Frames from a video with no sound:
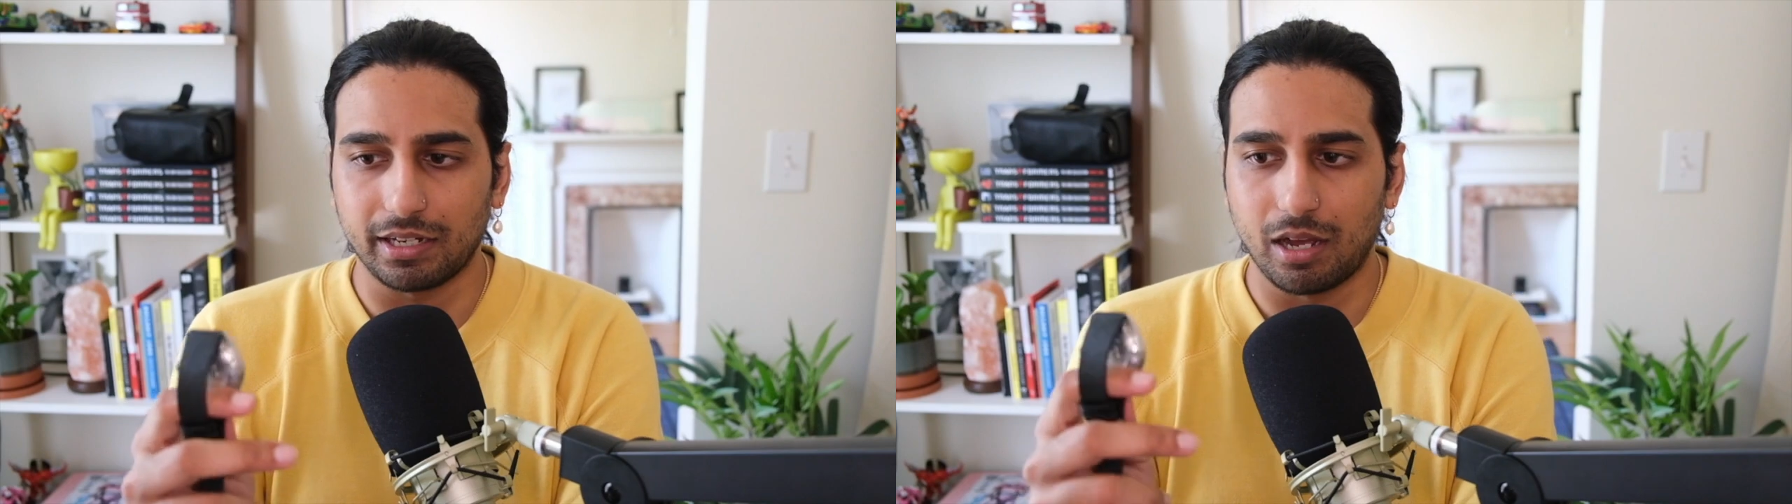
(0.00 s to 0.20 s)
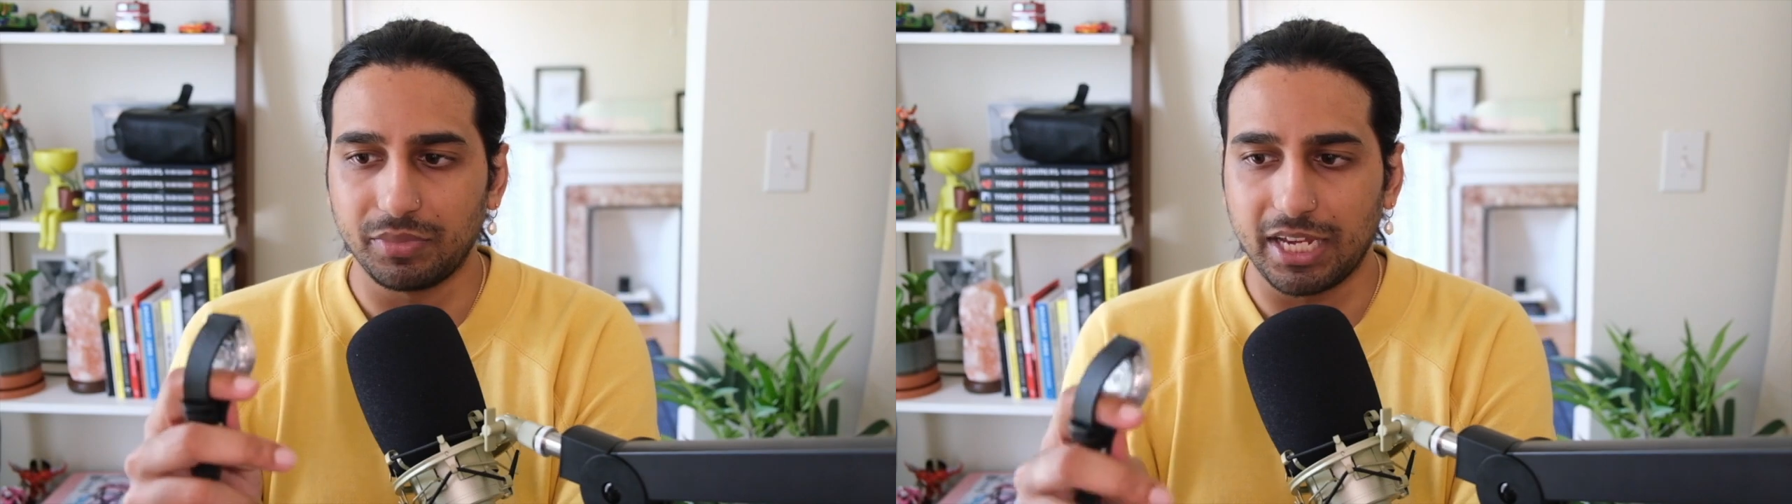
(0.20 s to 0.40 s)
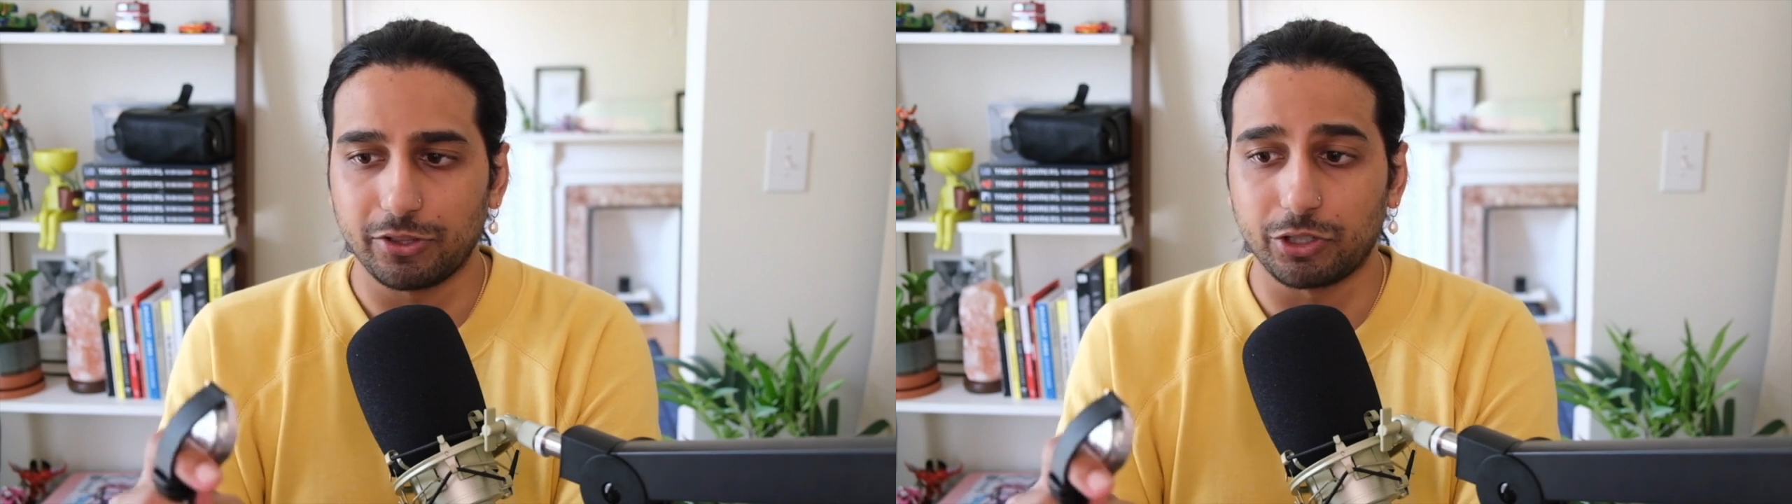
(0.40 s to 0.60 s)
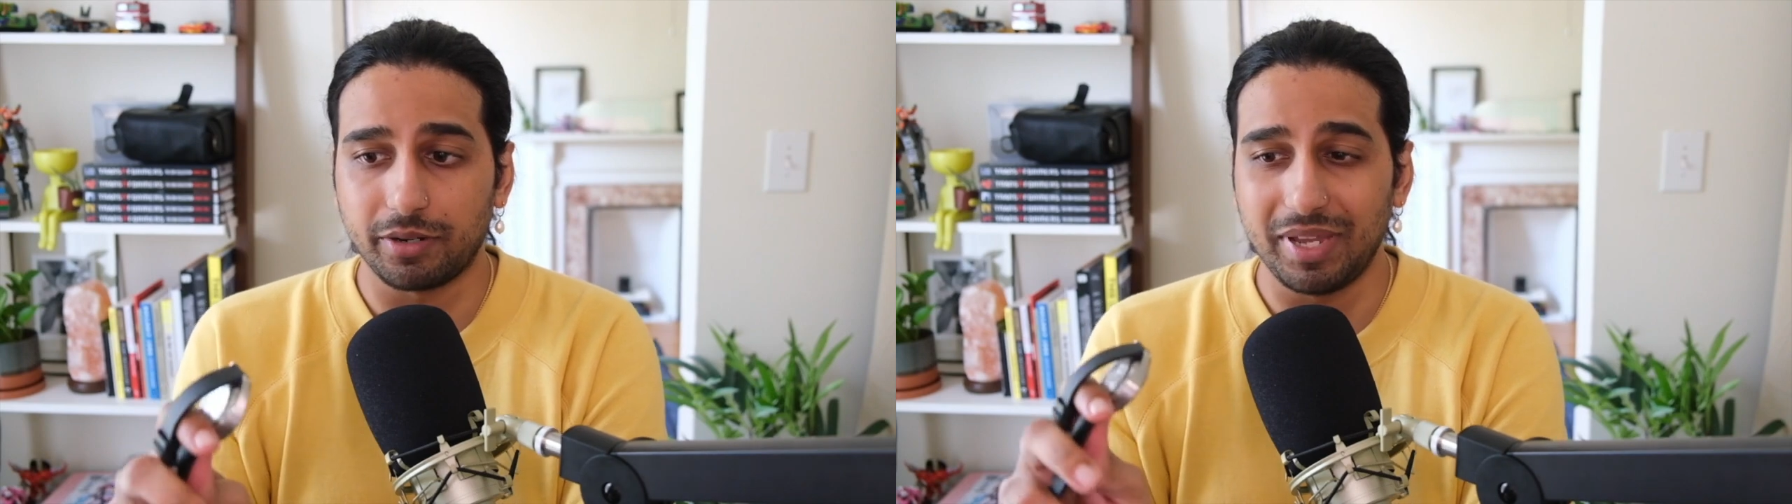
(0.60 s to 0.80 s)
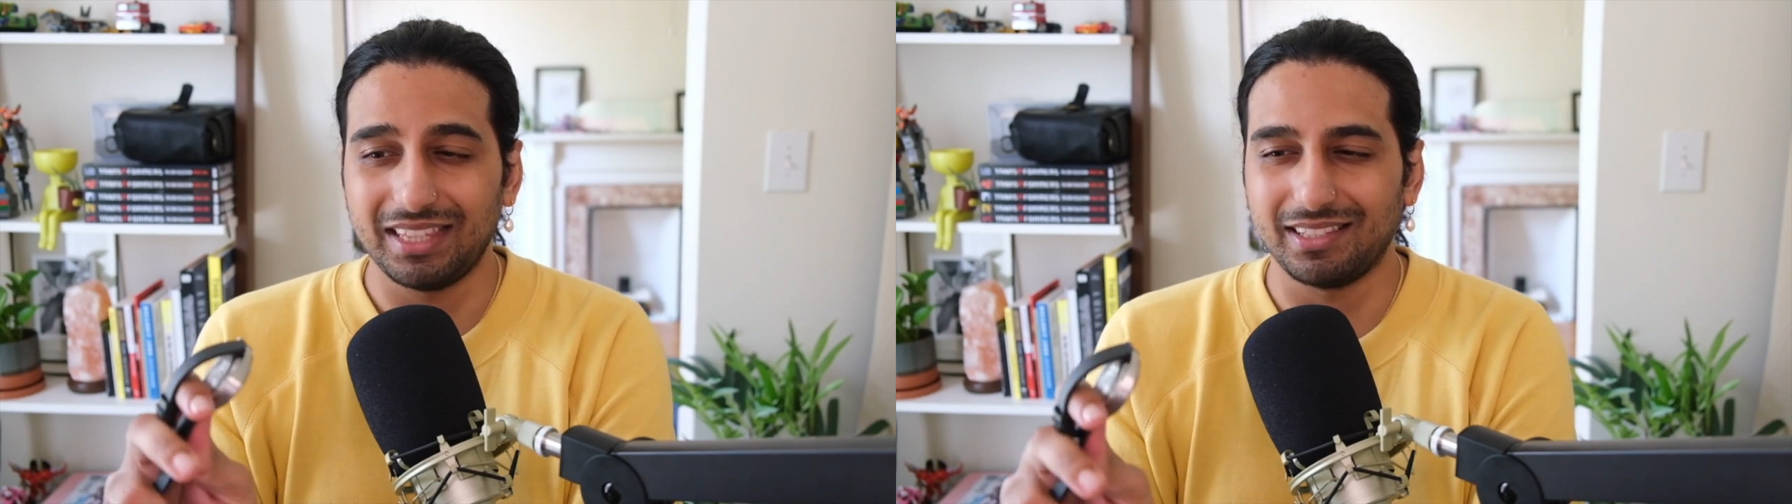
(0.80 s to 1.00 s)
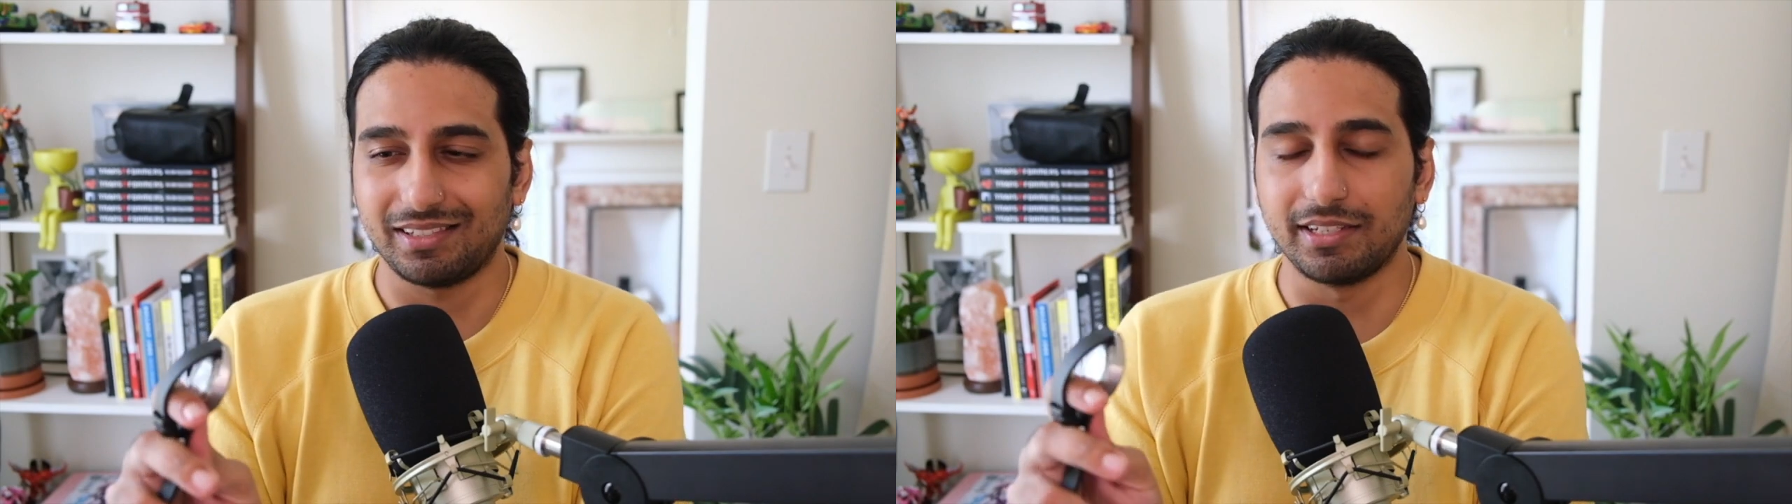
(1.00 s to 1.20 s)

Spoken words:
come together to make this